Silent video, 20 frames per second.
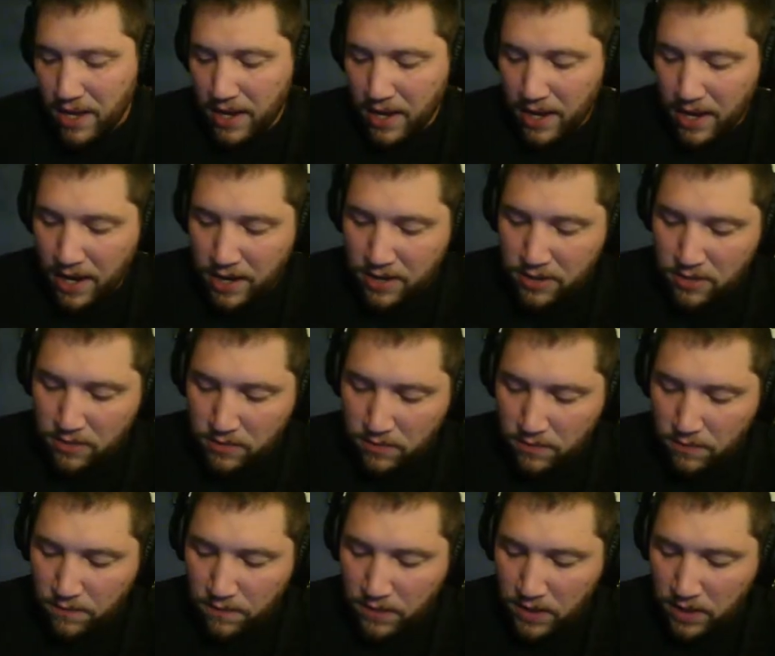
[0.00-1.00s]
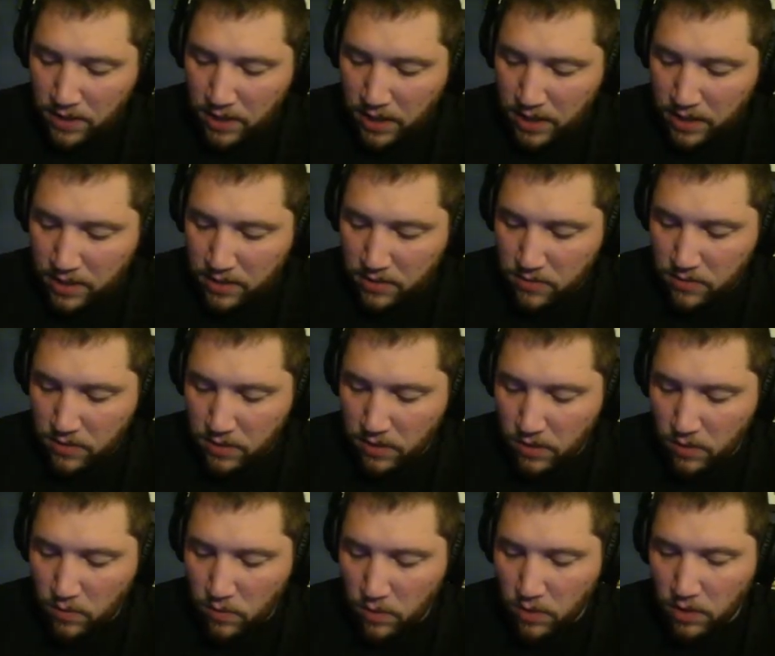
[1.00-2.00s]
I don't feel like it's
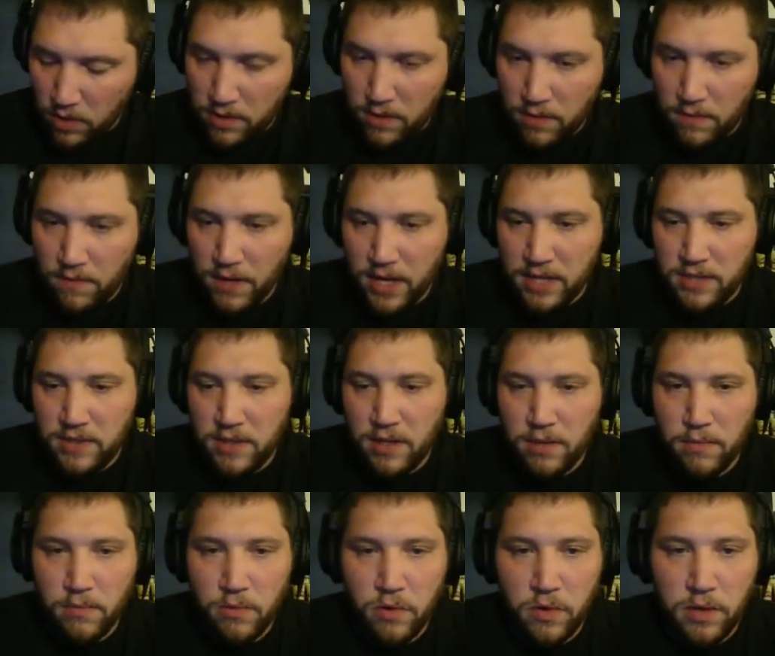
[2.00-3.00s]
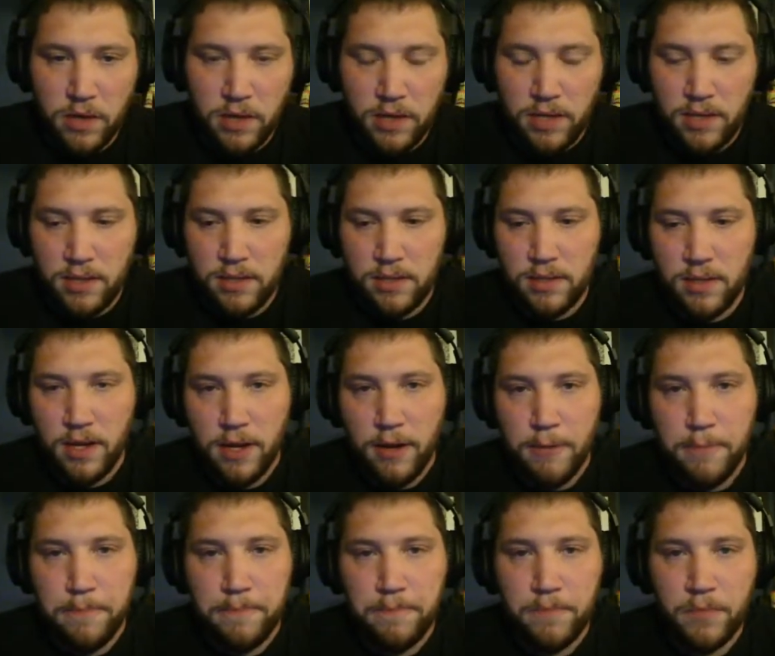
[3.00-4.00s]
really worth investing more of these
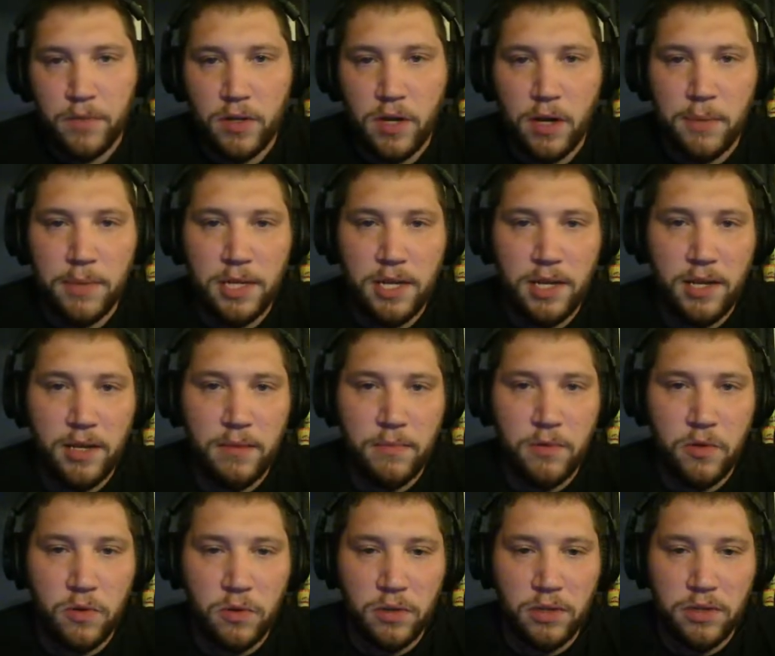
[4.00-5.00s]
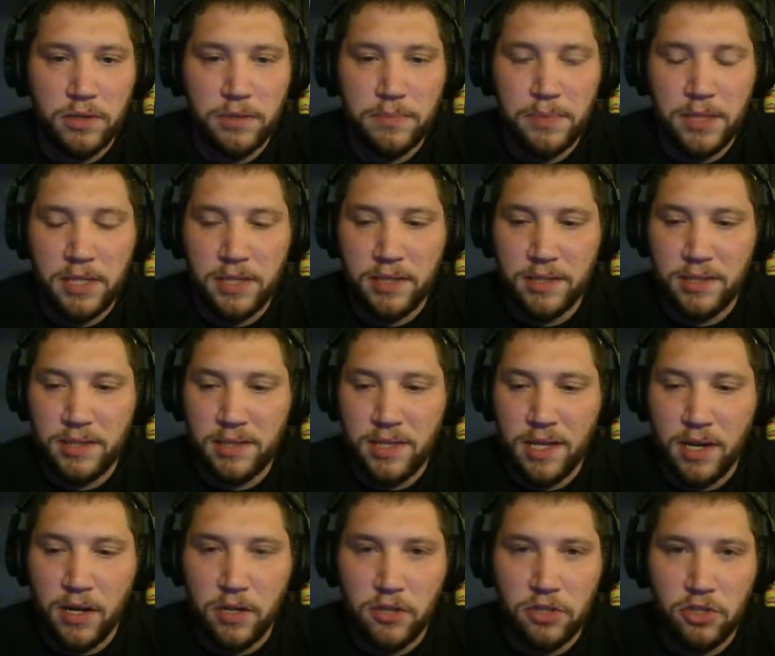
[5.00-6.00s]
carbonadium cores because
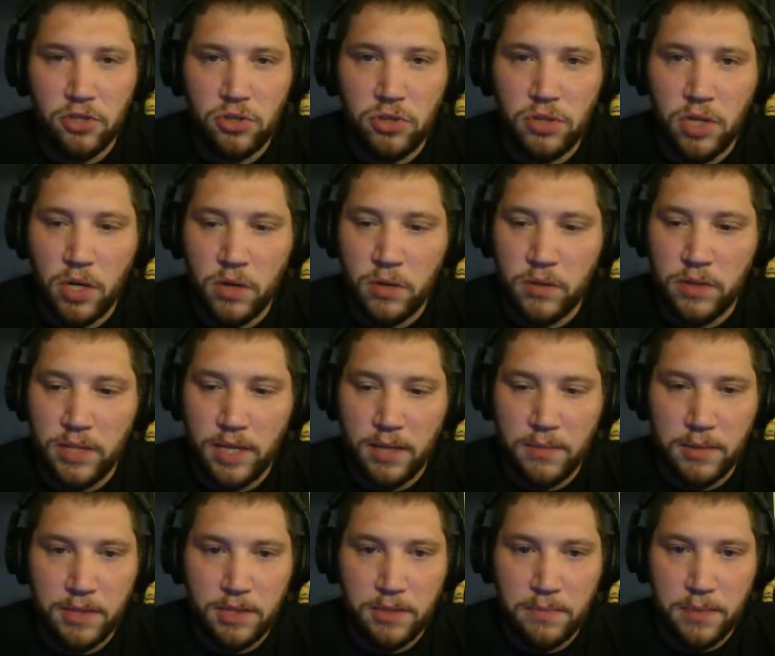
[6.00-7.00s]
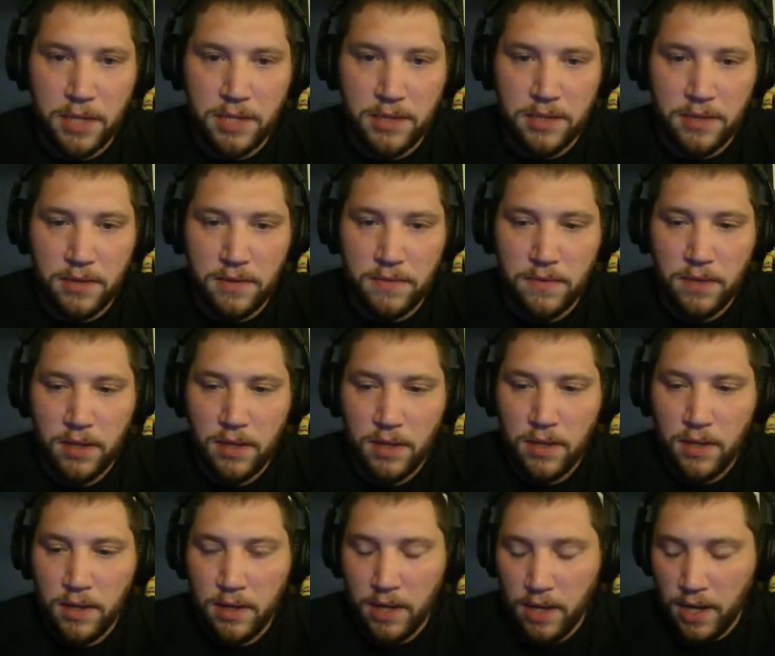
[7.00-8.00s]
they are so damn expensive.
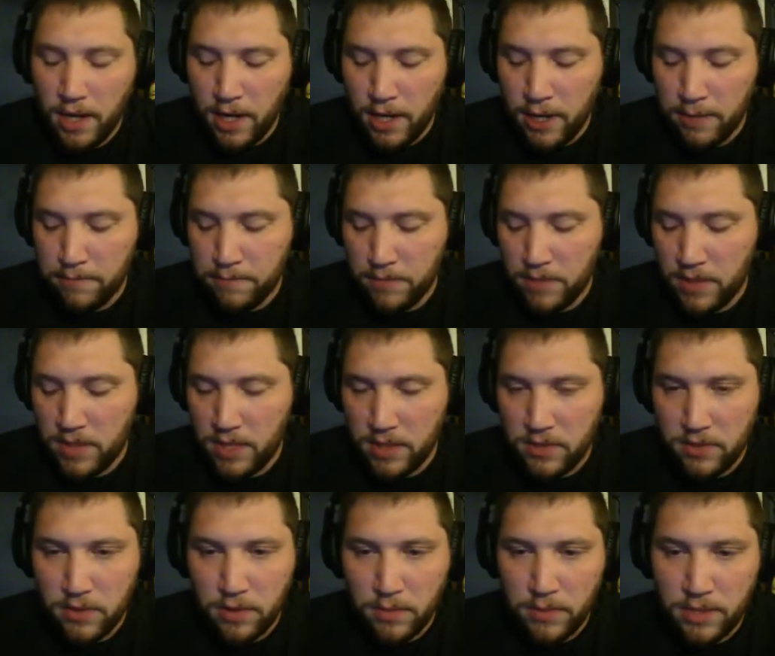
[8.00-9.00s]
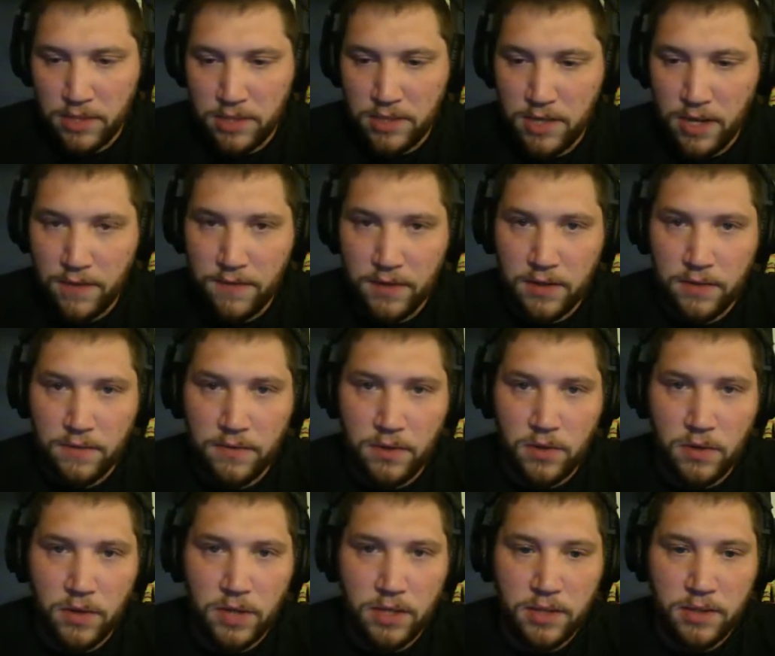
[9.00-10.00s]
It takes so much saving of
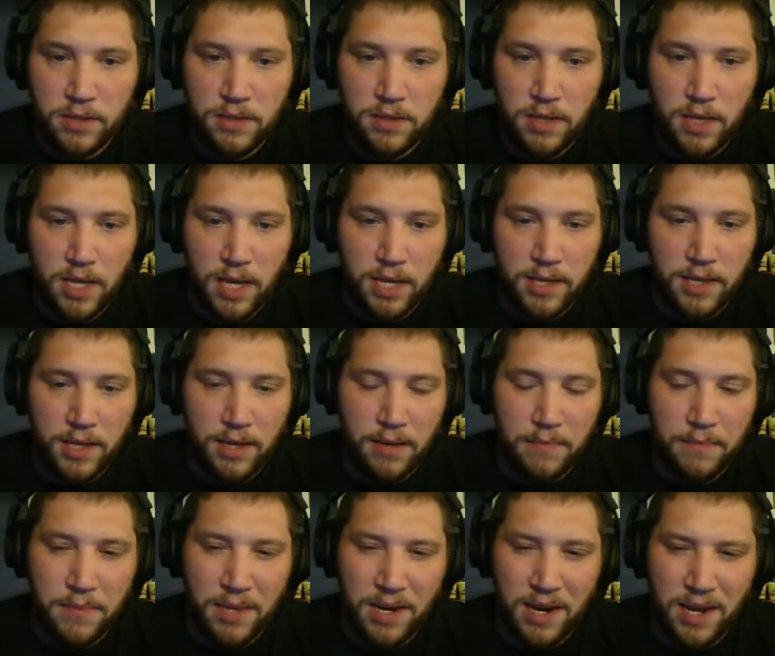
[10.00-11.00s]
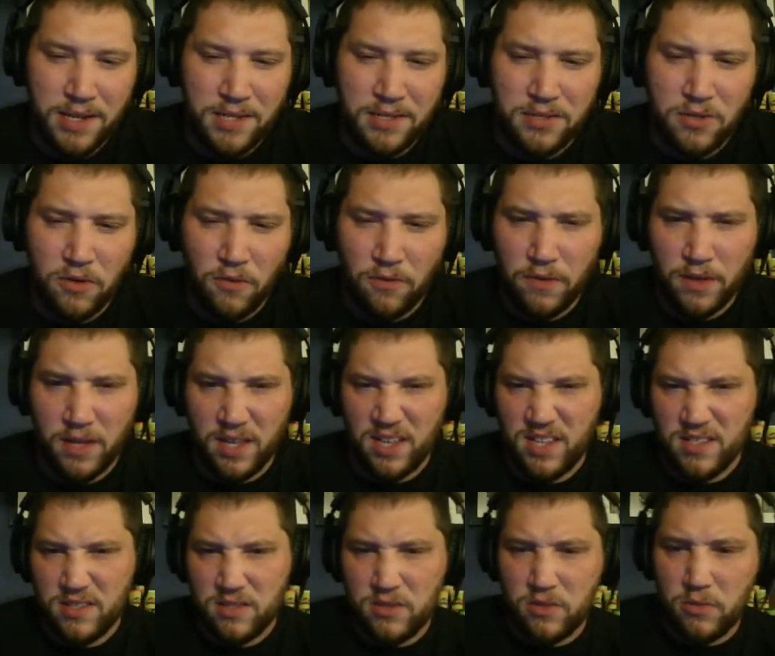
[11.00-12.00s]
units to get them, and I just don't feel like
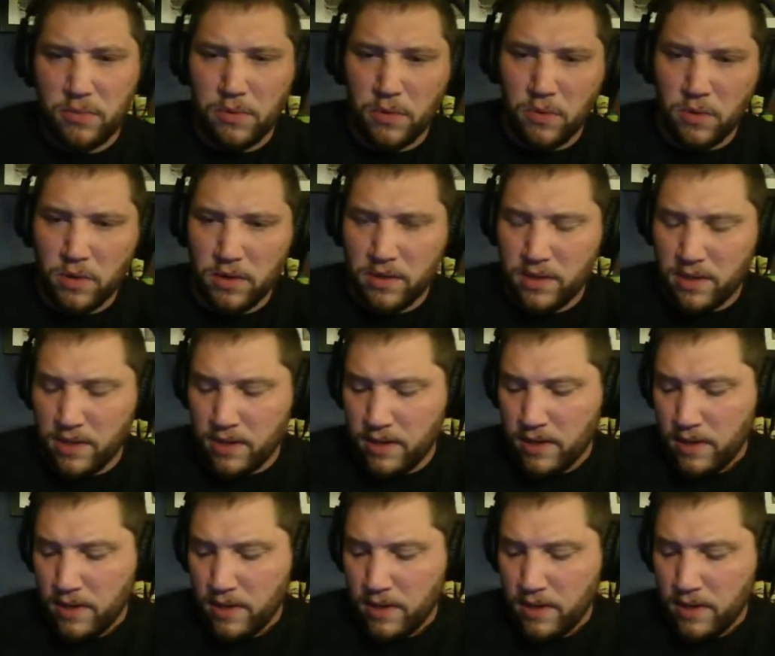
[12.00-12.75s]
it's super worth it.